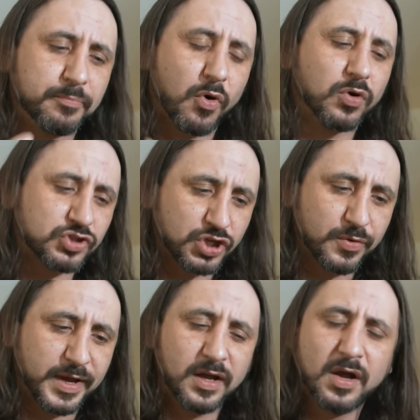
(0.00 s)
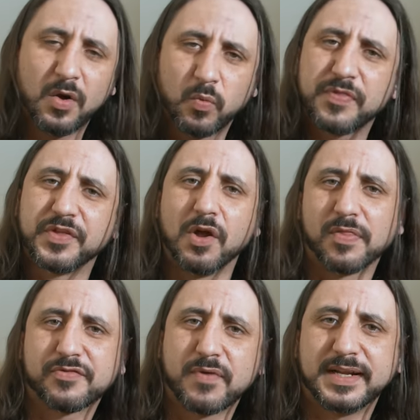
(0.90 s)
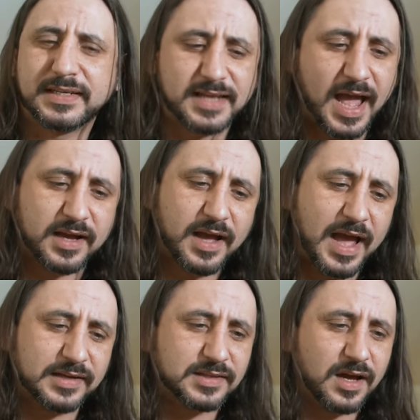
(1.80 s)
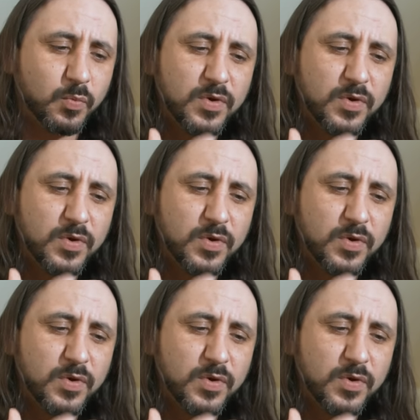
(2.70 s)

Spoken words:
brought to it with the non-threaded deck and